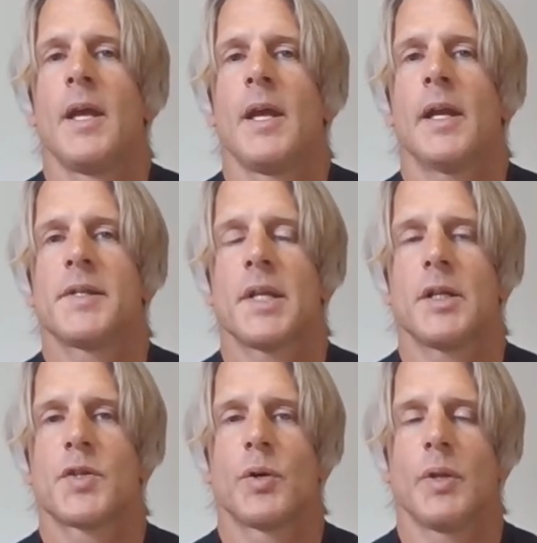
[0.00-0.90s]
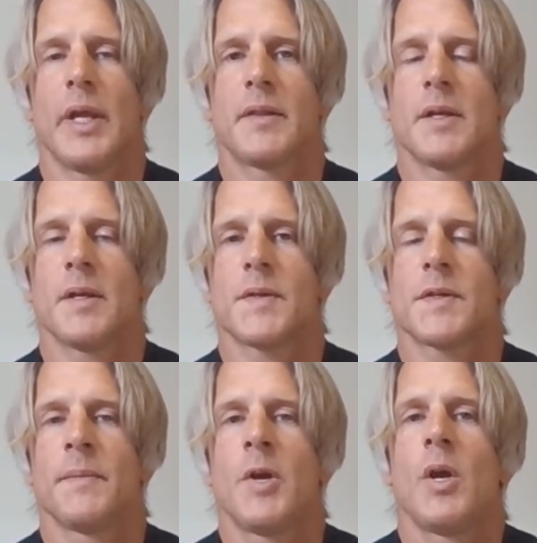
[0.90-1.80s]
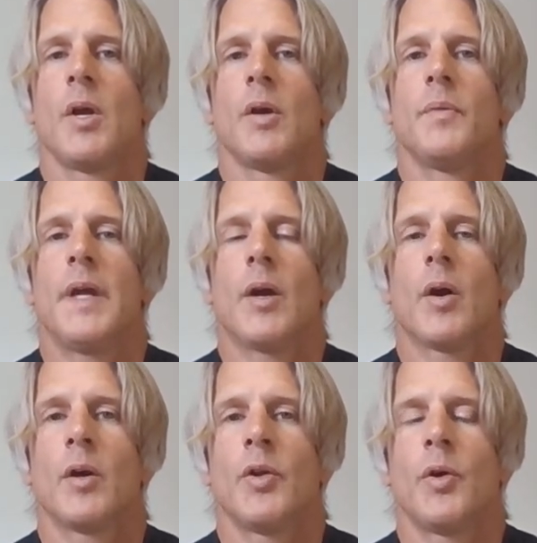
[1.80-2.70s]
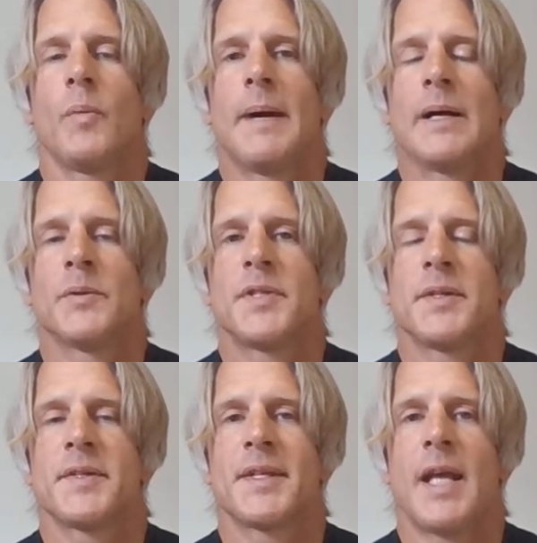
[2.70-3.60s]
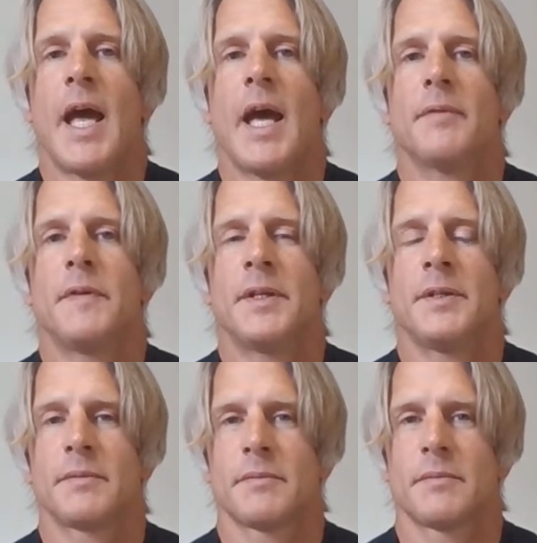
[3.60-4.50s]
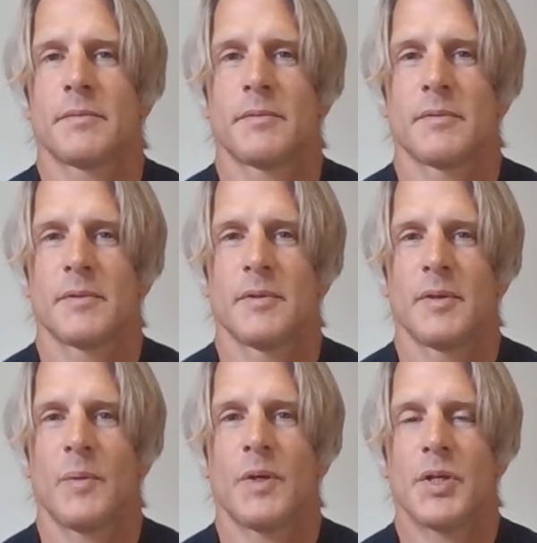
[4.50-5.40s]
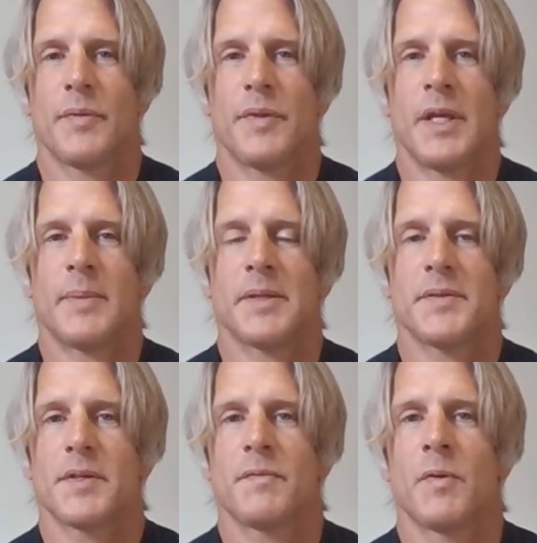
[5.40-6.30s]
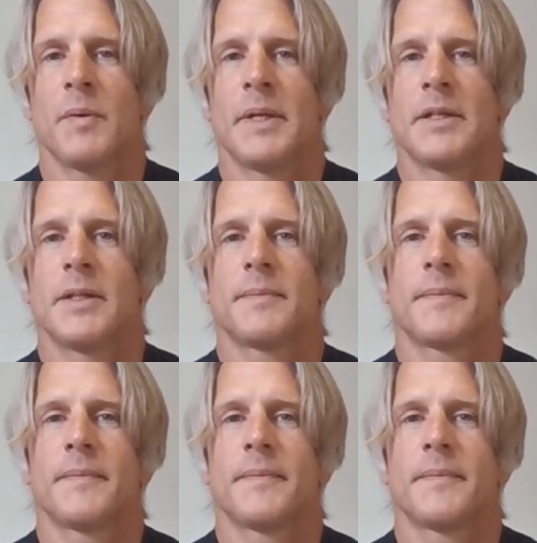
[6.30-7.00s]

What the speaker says: And I said it to her like this: there are no mountains in heaven. I want you to think about this for a minute.